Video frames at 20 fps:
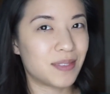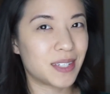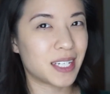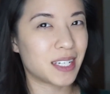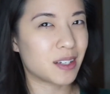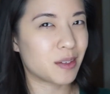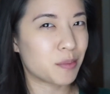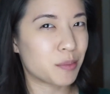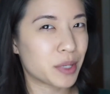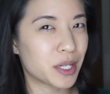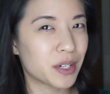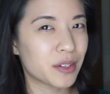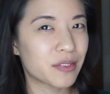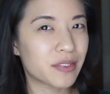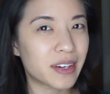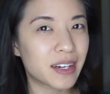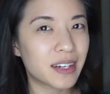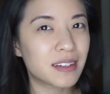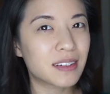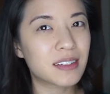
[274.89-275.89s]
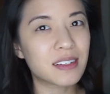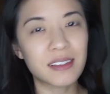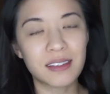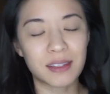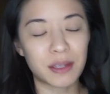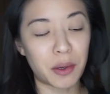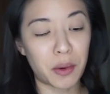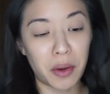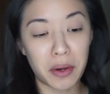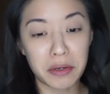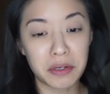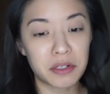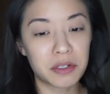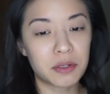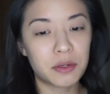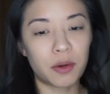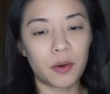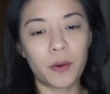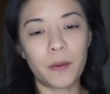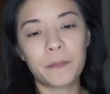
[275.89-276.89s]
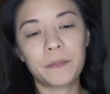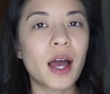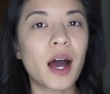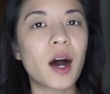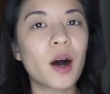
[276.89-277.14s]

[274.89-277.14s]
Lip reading: it perfect. So I just don't.